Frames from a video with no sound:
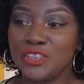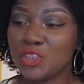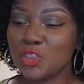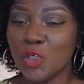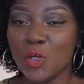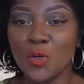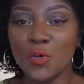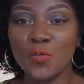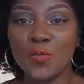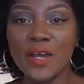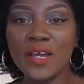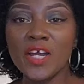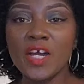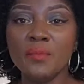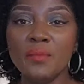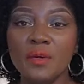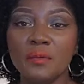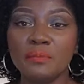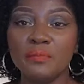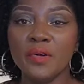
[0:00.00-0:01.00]
So
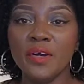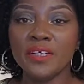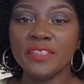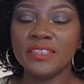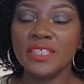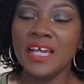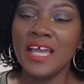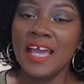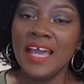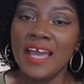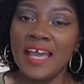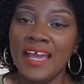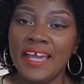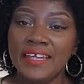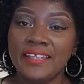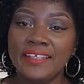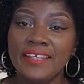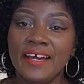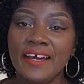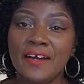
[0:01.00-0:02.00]
welcome on board,
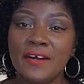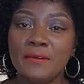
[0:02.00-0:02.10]
and